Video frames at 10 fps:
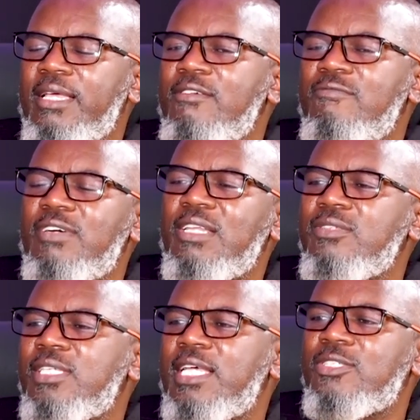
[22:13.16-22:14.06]
values
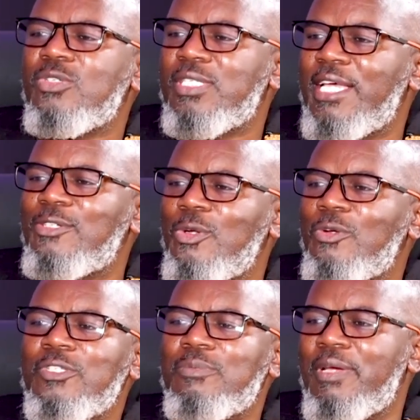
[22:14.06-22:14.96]
are a societal
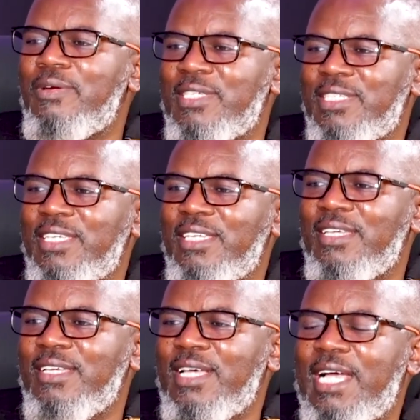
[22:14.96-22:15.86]
conspiracy.
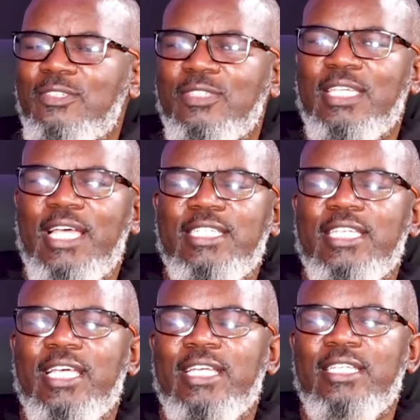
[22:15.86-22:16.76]
A society
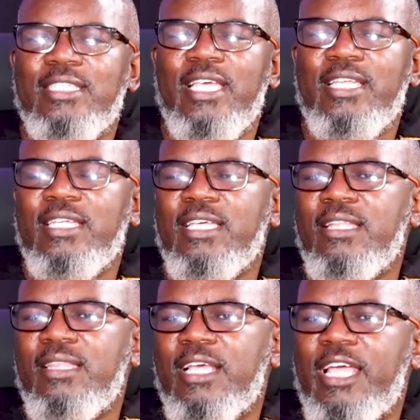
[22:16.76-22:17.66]
can decide
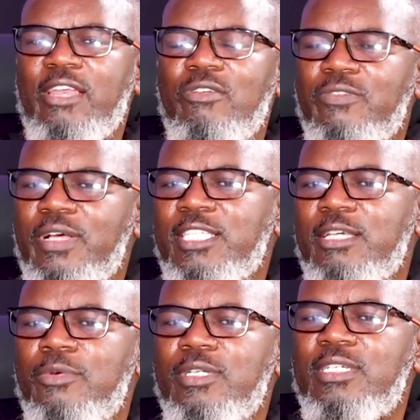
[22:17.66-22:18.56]
the kind of car
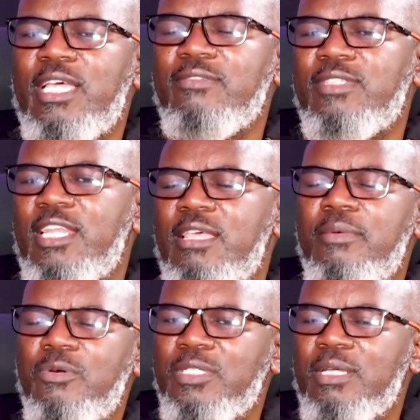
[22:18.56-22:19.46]
somebody drives, the
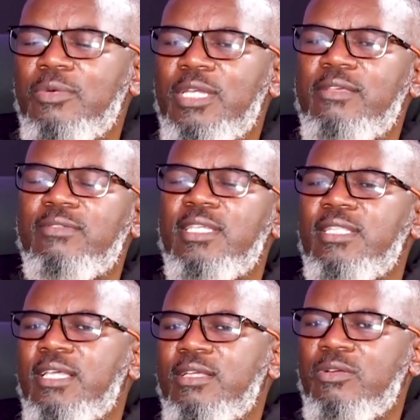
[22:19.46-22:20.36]
neighborhood somebody lives in,
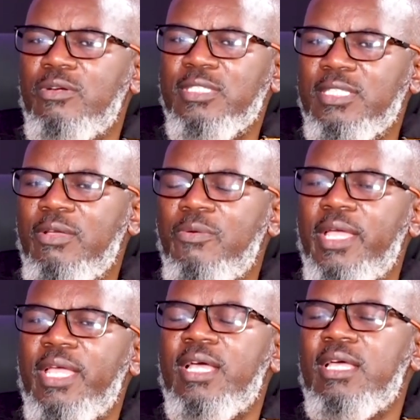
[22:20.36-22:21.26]
the clothes they
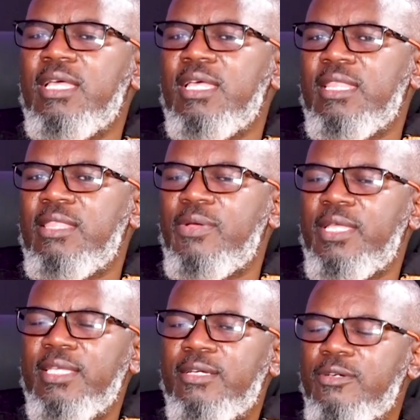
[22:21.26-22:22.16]
wear, the way
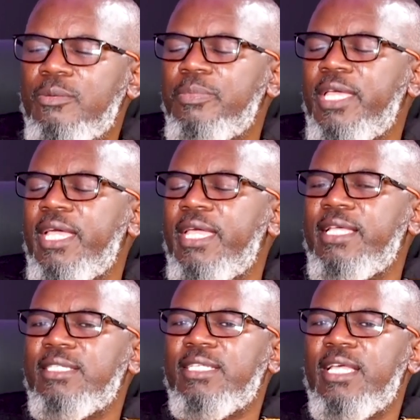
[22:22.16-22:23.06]
they crop their
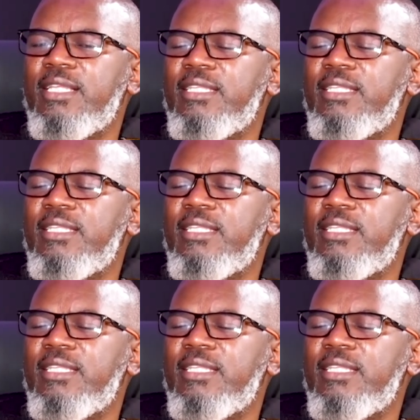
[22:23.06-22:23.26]
hairstyle,